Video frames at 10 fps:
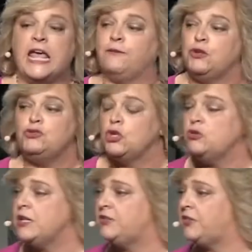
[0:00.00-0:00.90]
If you
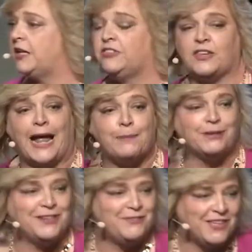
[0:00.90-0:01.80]
do these things, then I
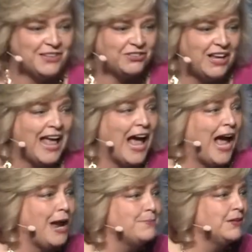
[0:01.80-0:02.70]
believe this.
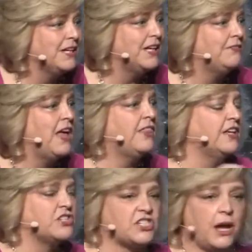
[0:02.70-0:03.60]
I believe
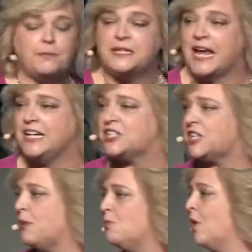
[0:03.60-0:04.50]
that someday,
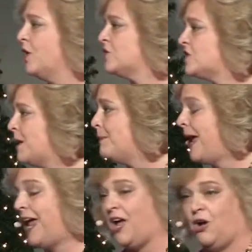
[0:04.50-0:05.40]
somewhere,
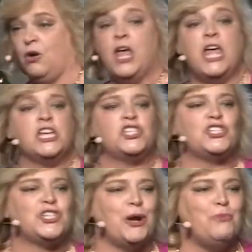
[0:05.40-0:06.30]
somehow,
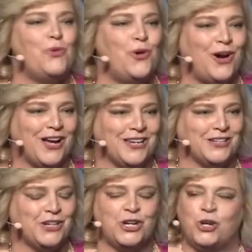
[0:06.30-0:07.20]

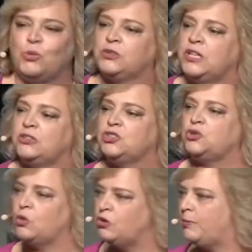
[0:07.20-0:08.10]
someone will tell
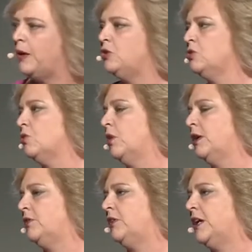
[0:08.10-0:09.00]
stories about your
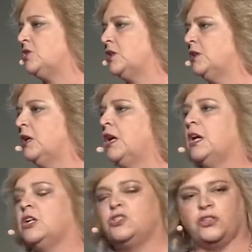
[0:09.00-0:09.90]
organization
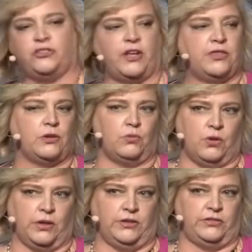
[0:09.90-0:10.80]
just like the
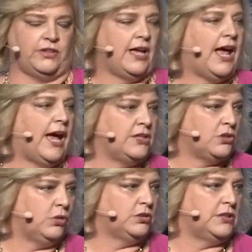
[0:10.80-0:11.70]
ones I
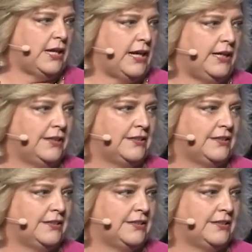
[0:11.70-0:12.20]
told today.